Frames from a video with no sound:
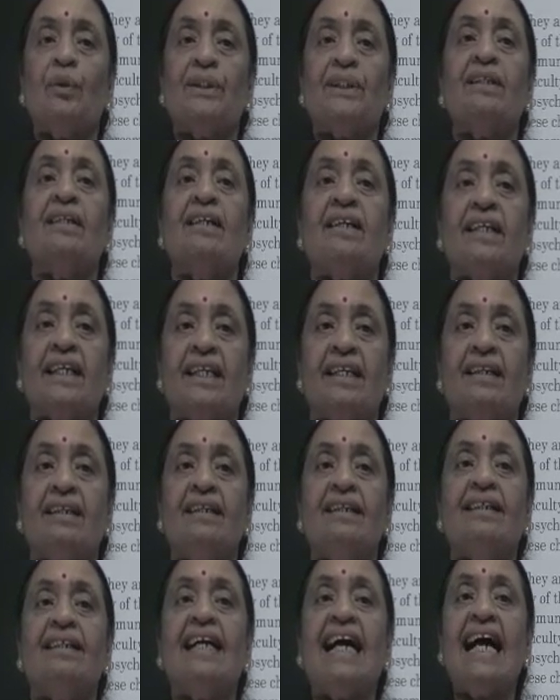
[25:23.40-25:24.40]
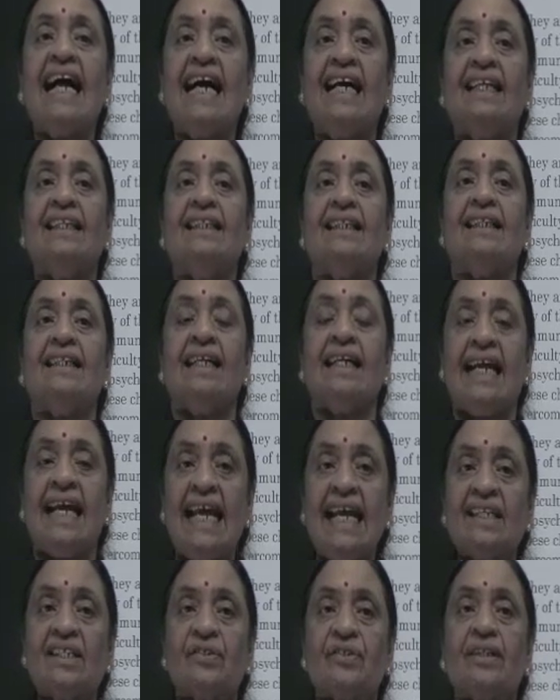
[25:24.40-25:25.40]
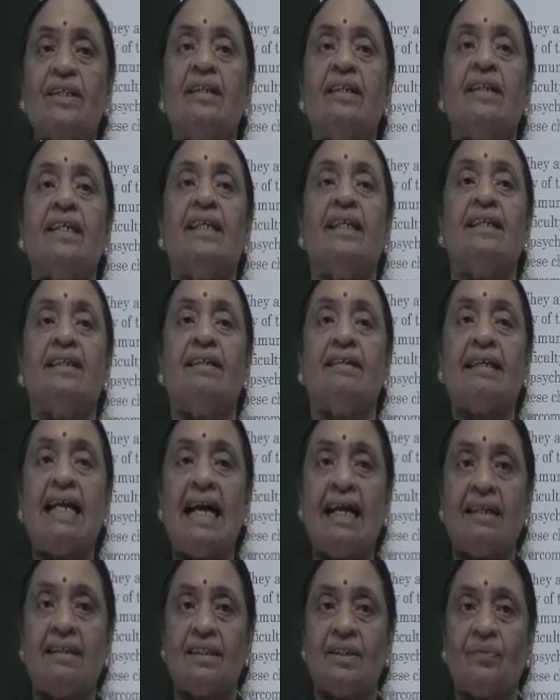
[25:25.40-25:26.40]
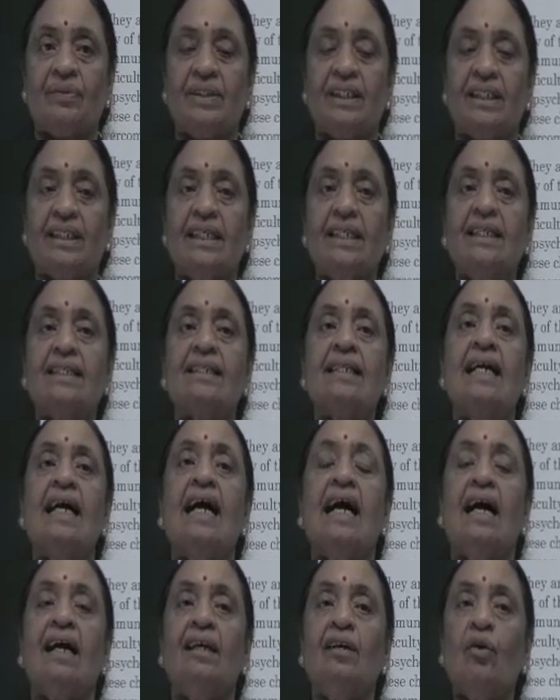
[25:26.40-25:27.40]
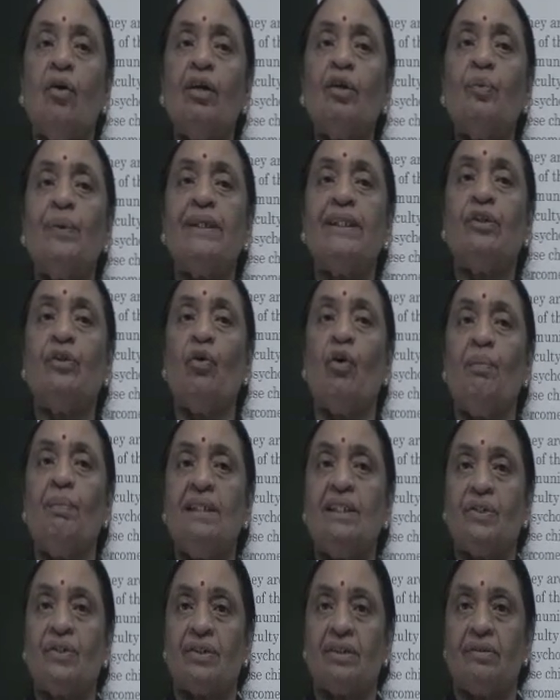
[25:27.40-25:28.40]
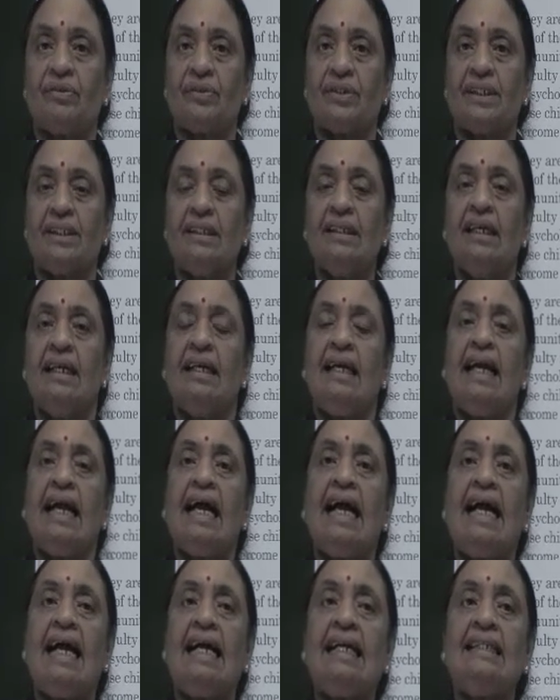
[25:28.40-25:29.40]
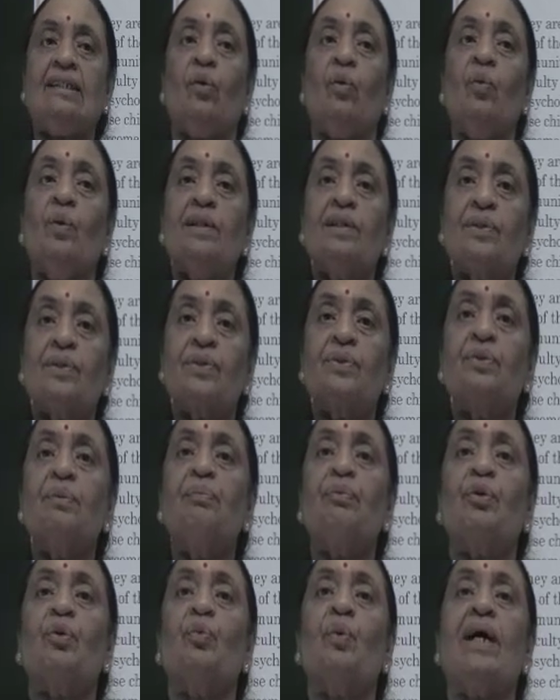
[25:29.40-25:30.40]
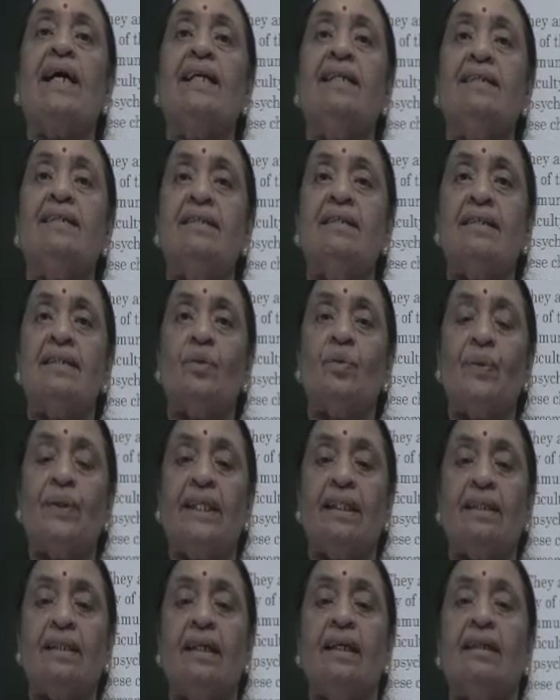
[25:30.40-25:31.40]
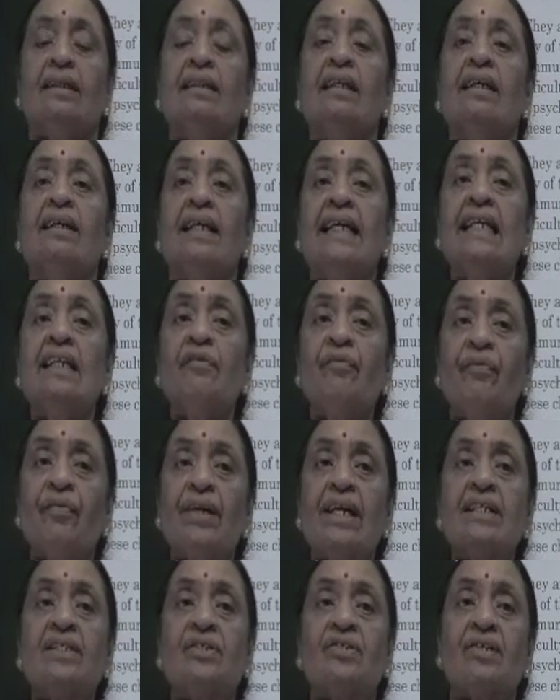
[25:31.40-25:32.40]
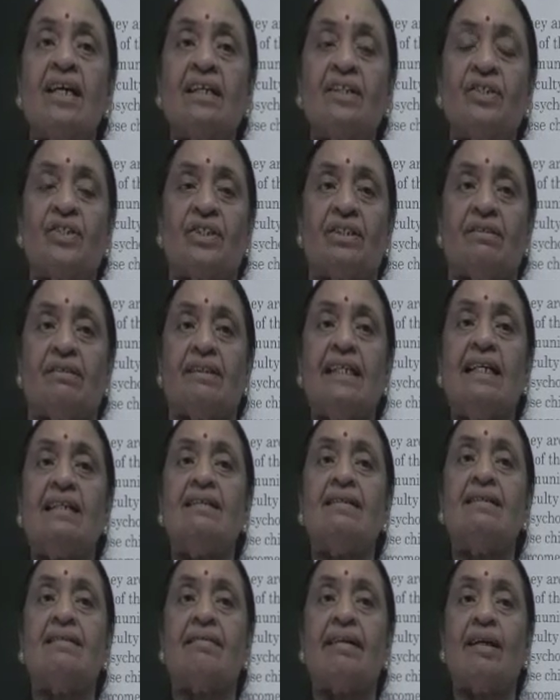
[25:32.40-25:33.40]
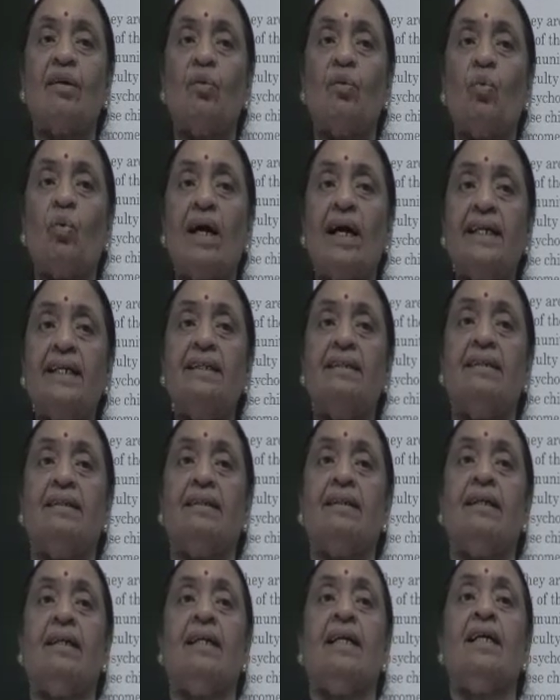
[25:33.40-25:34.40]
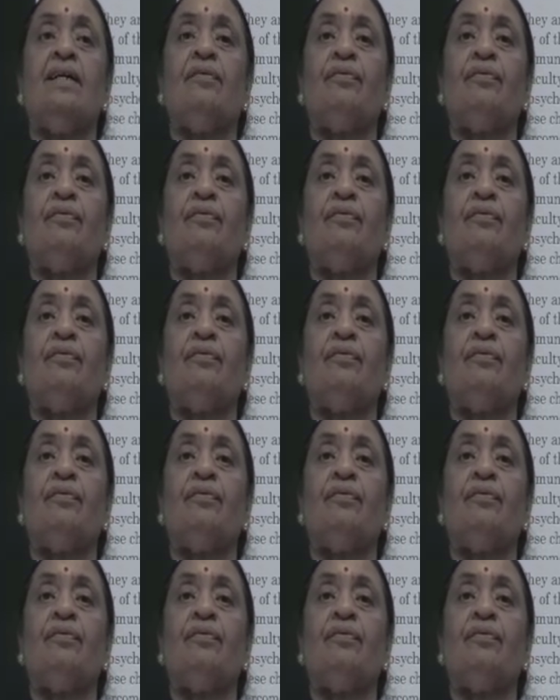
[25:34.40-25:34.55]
both curricular and extracurricular activities along with normal children, and also provided with the infrastructure that is required